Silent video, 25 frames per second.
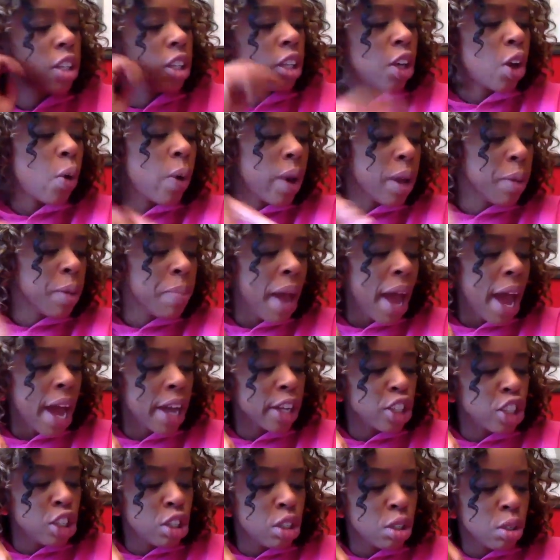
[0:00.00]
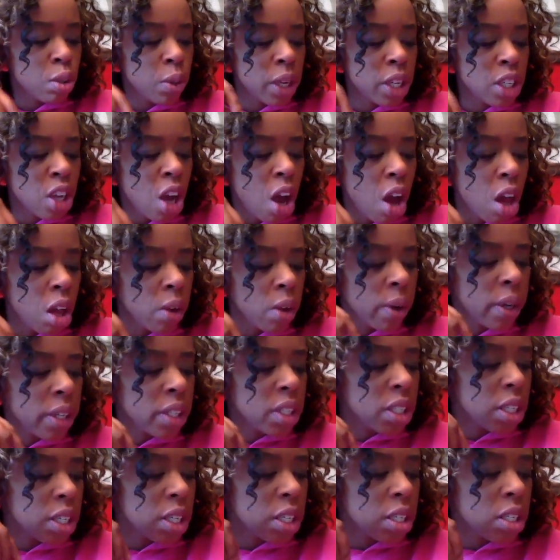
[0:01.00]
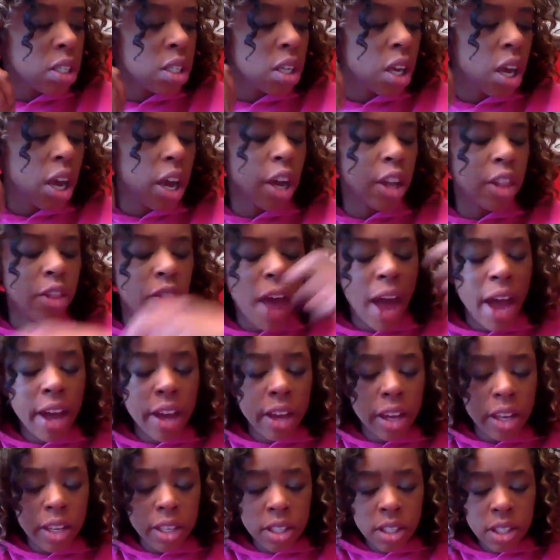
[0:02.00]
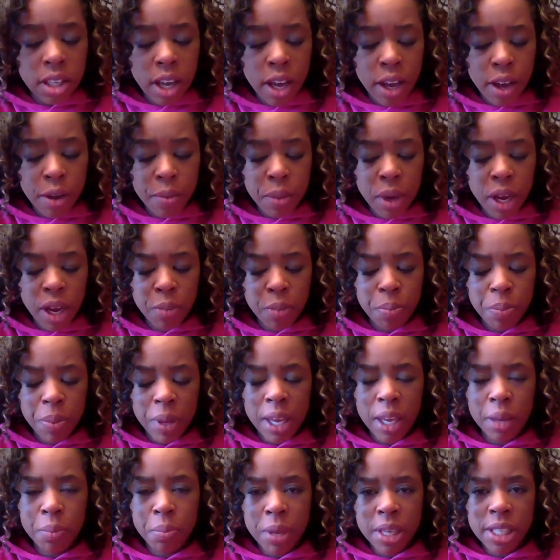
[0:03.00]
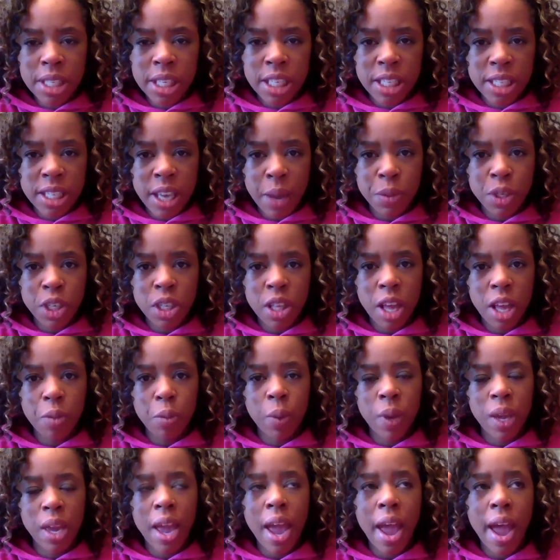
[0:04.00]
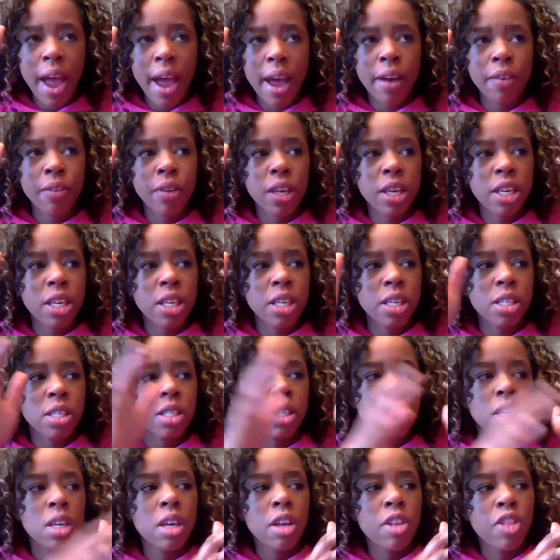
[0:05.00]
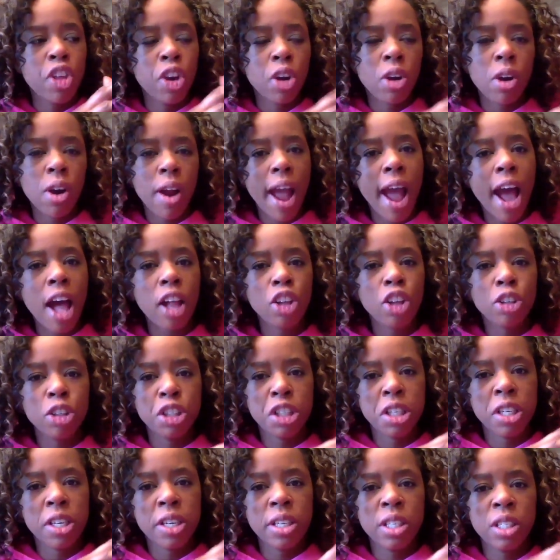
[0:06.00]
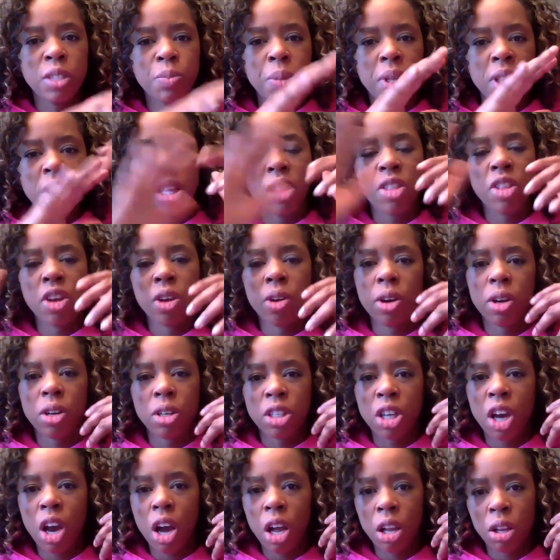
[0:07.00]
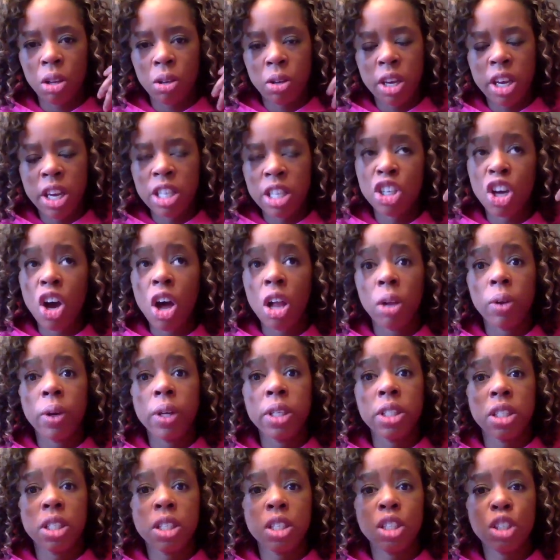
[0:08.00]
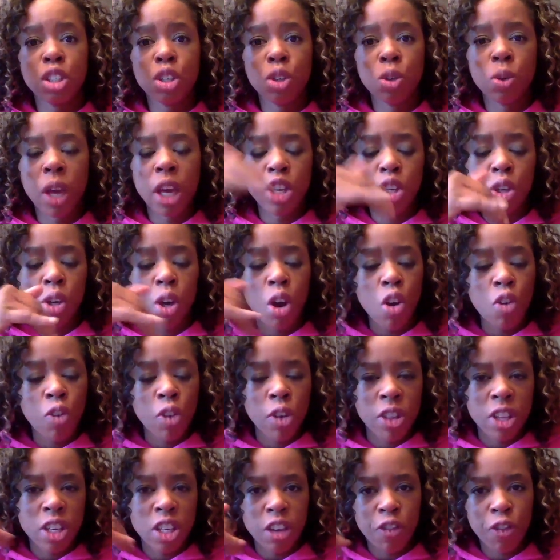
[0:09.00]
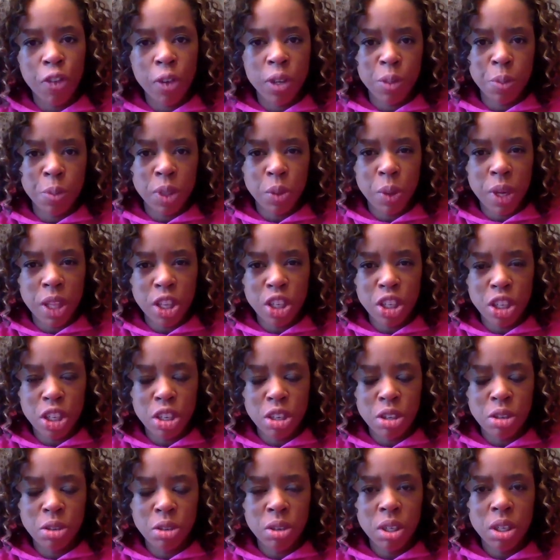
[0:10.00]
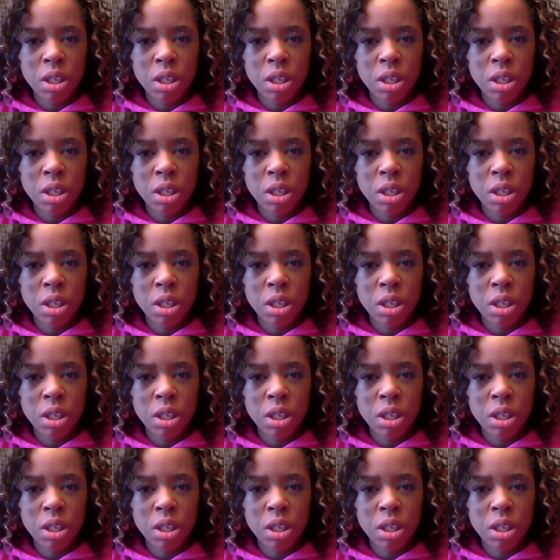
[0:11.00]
going back to intolerances, that is a big misconception that we have, is there are allergies, but then there are intolerances. So can you go over the difference between the two?